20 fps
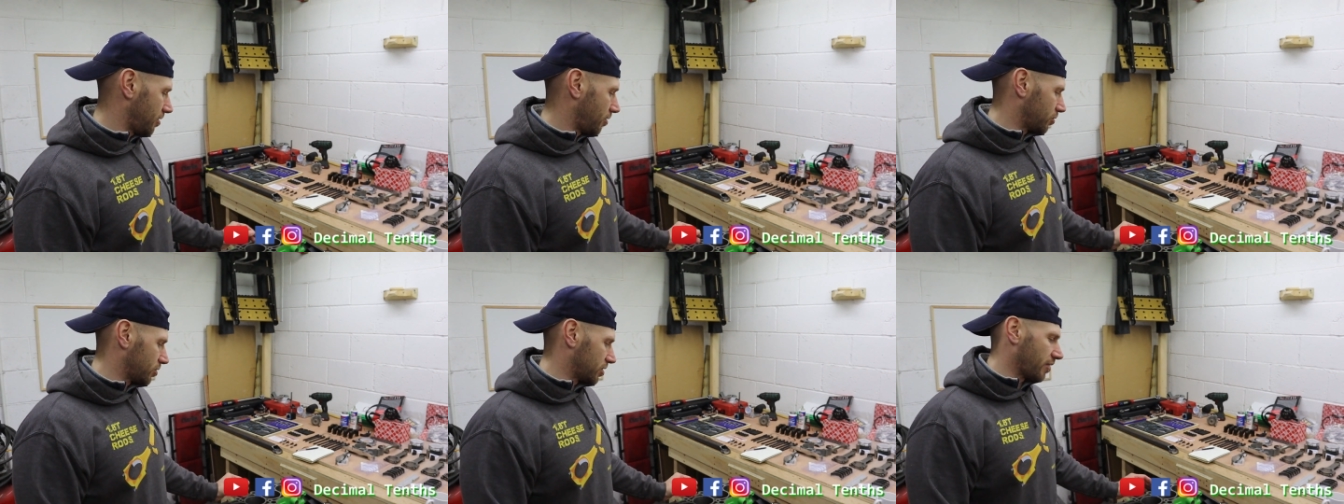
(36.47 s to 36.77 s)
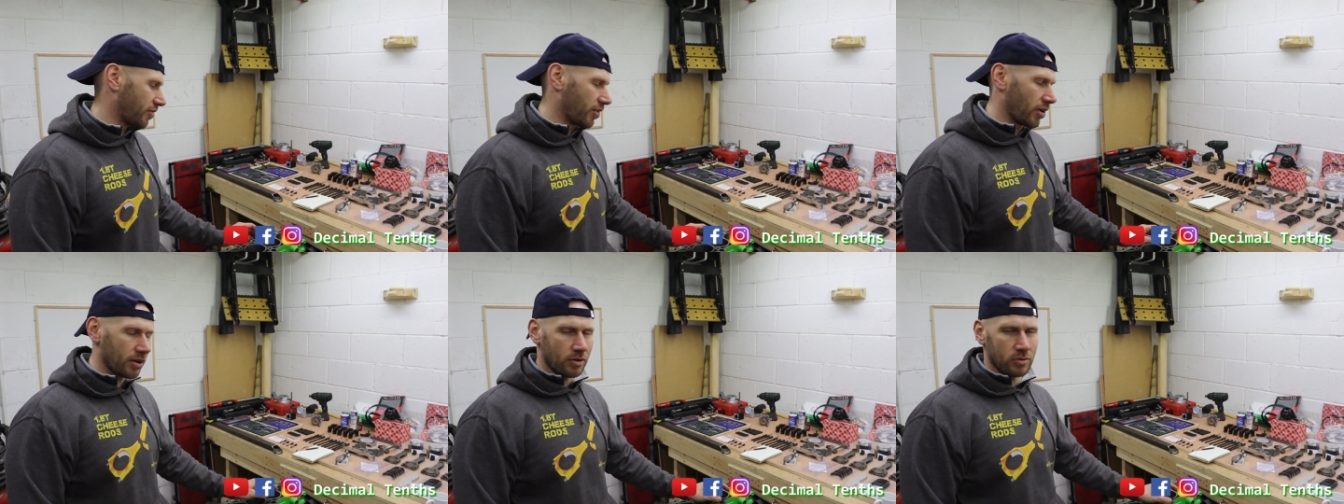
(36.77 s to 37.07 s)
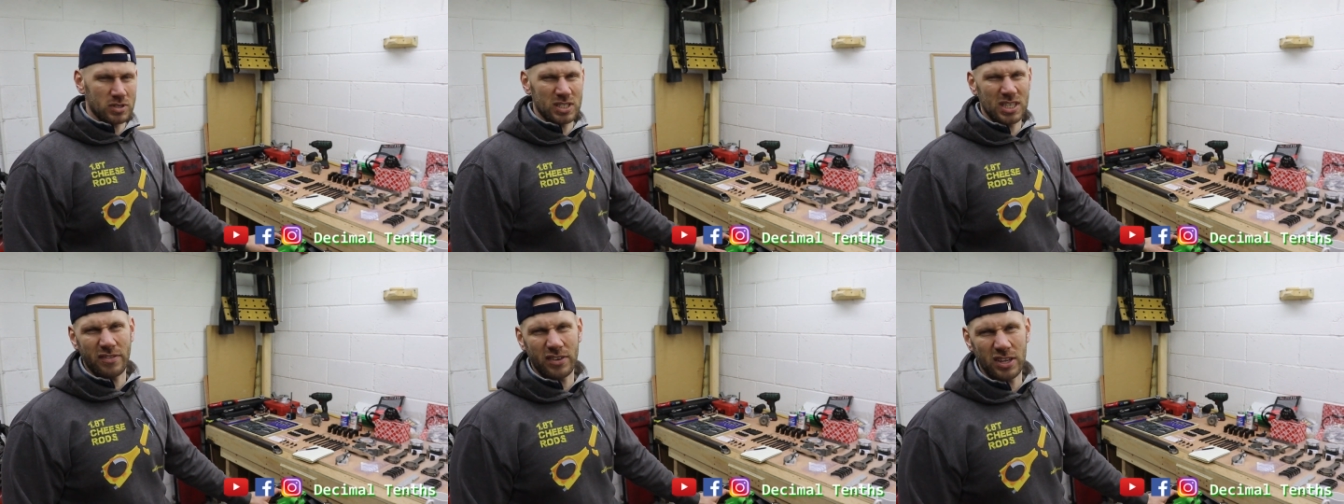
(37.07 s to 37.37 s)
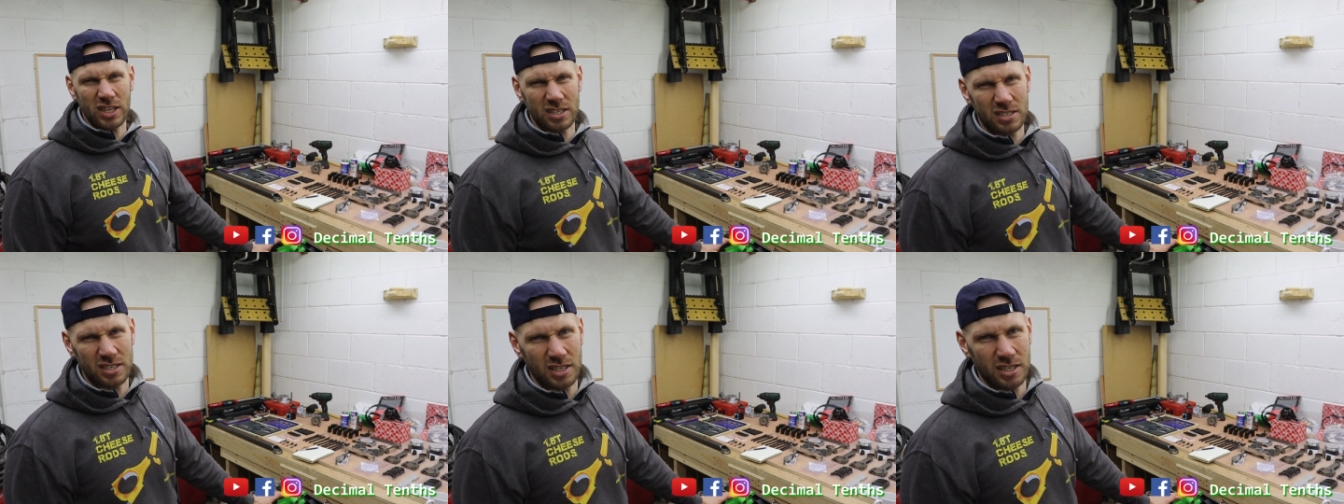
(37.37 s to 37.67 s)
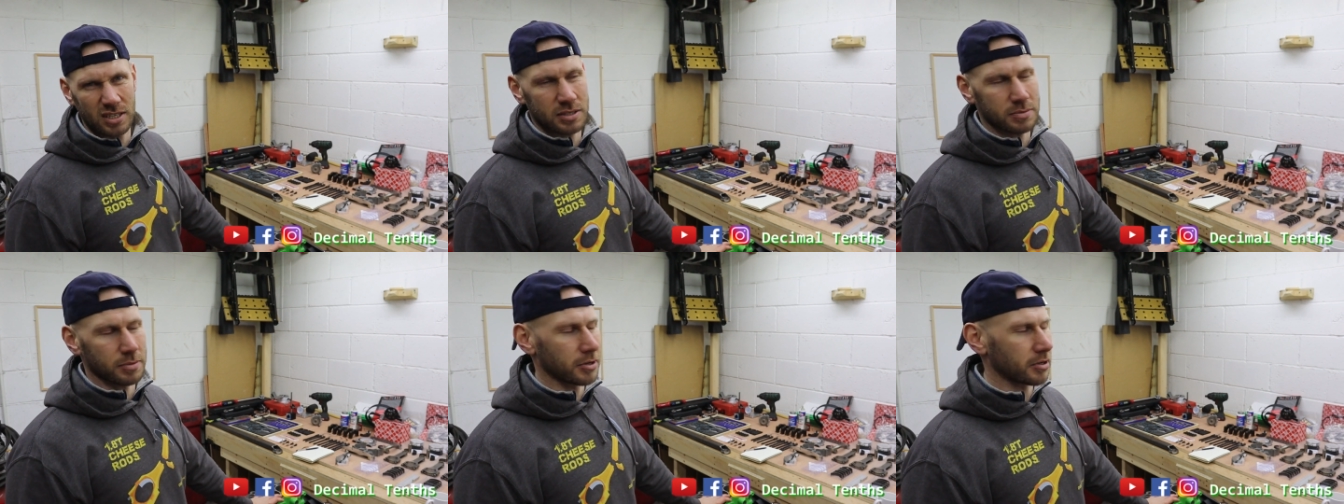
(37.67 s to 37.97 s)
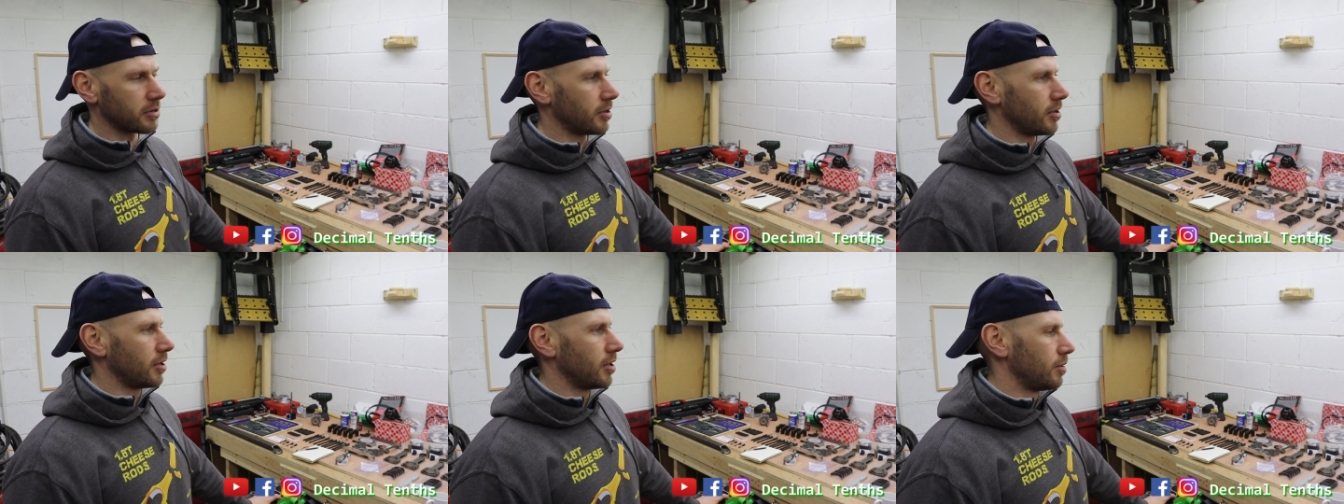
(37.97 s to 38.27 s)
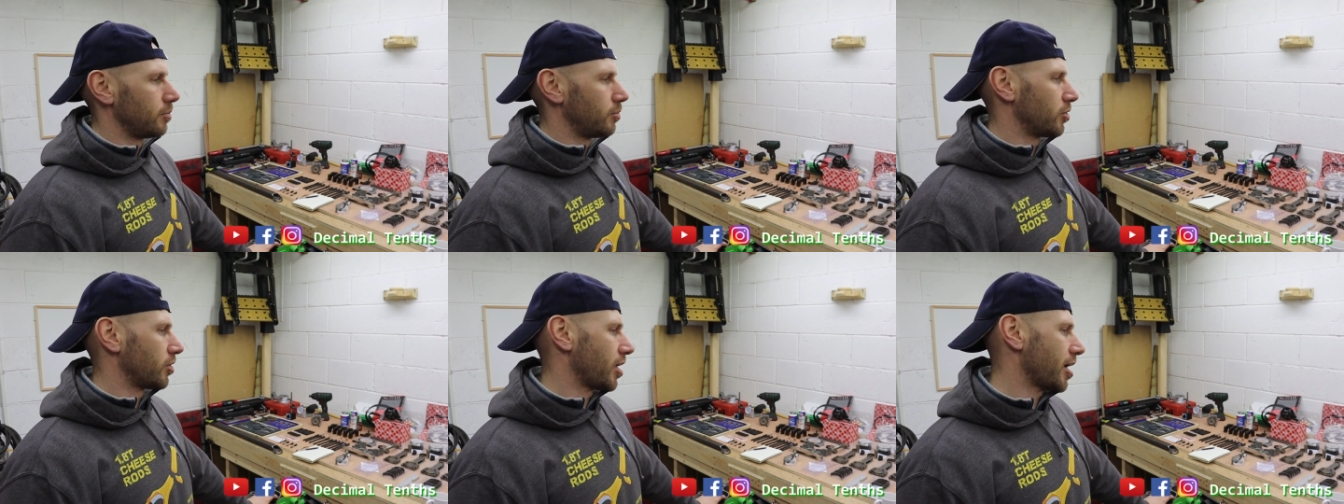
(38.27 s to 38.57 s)
Was never was never the salesman.
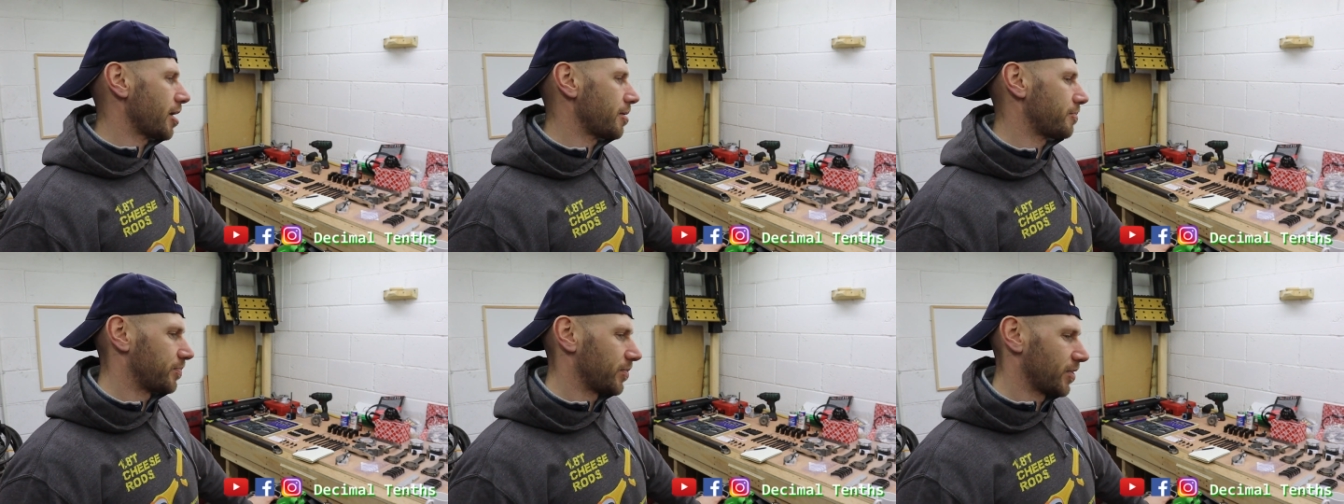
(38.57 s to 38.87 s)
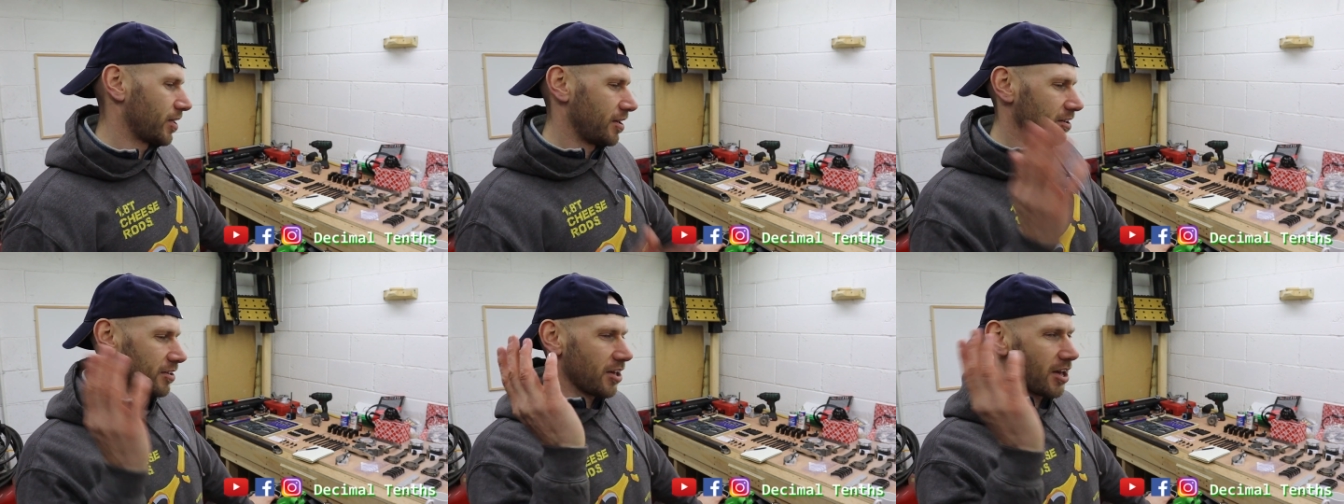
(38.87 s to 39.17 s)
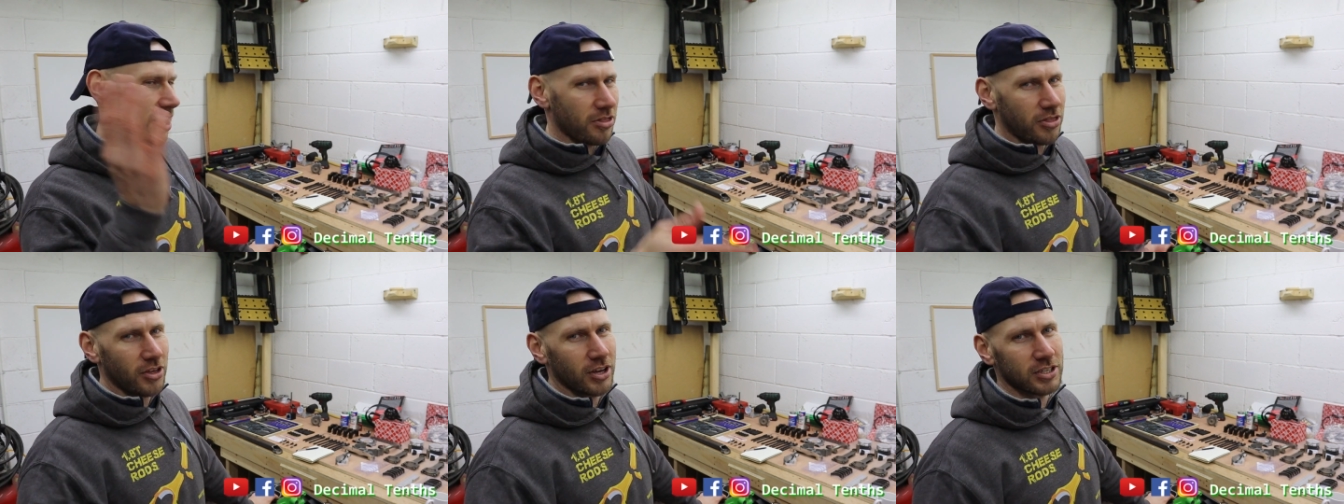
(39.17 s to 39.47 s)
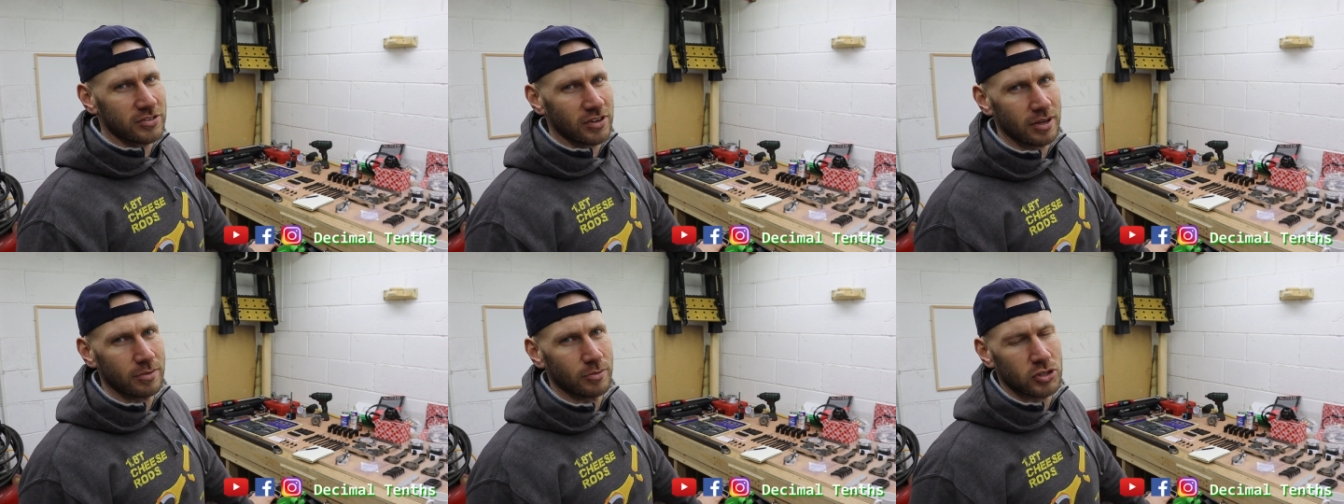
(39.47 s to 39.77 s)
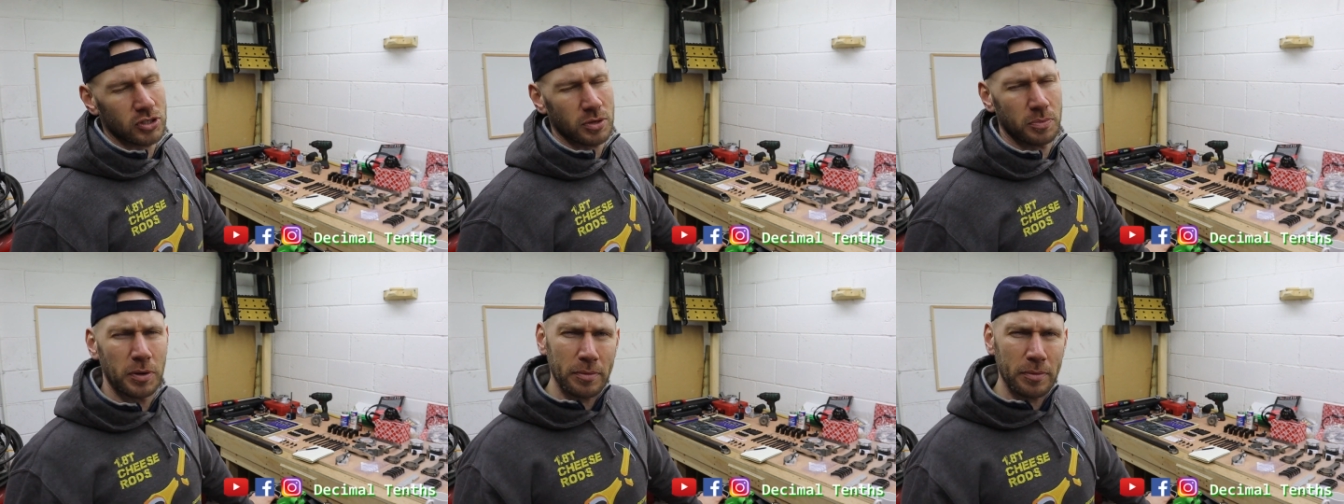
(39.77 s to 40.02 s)
But um, yeah, thanks very much.